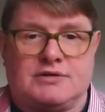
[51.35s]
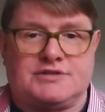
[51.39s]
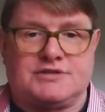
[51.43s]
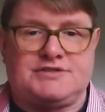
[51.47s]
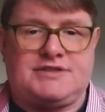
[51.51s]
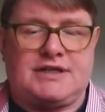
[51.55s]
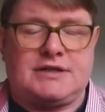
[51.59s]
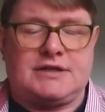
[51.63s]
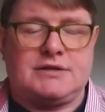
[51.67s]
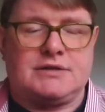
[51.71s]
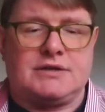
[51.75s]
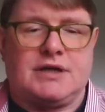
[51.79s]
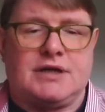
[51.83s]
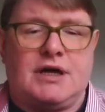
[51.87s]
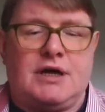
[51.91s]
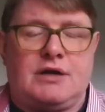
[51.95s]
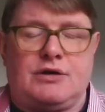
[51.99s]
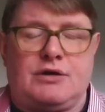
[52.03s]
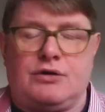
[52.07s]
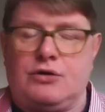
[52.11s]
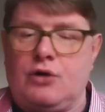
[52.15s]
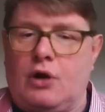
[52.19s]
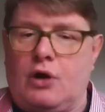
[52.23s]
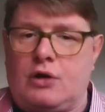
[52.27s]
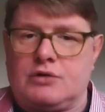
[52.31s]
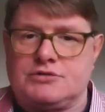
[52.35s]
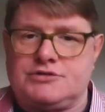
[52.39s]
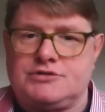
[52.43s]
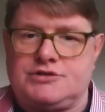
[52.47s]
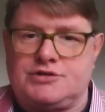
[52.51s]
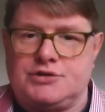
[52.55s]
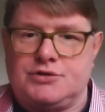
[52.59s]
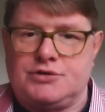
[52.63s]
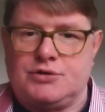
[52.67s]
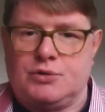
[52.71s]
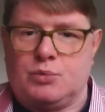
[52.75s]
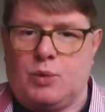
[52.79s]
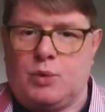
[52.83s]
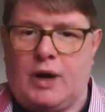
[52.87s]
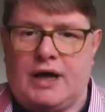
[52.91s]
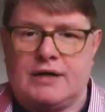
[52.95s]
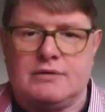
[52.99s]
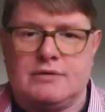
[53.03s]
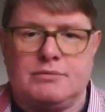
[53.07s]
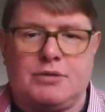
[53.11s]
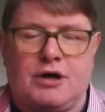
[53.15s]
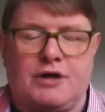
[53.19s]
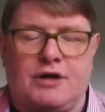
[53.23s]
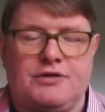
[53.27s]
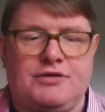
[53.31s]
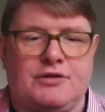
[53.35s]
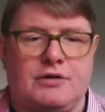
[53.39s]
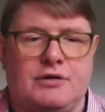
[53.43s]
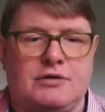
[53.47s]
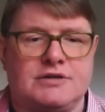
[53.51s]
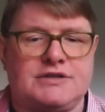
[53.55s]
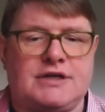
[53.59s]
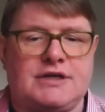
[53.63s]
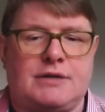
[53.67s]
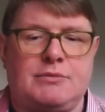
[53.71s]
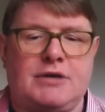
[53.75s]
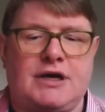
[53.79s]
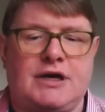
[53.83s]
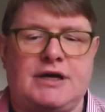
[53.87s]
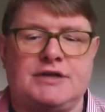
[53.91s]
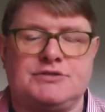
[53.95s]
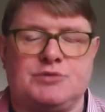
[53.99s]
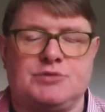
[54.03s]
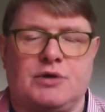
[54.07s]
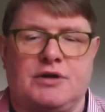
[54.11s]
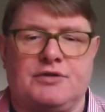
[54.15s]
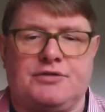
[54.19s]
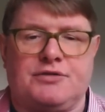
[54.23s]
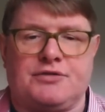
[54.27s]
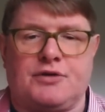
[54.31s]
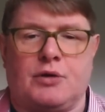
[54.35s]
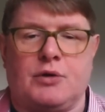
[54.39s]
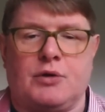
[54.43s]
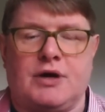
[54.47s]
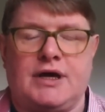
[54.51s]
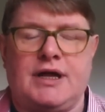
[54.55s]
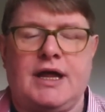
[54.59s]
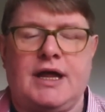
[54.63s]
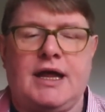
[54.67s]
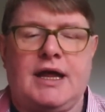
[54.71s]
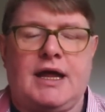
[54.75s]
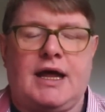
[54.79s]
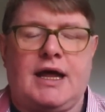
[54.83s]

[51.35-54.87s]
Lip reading: Still not too well, but I thought I may as well throw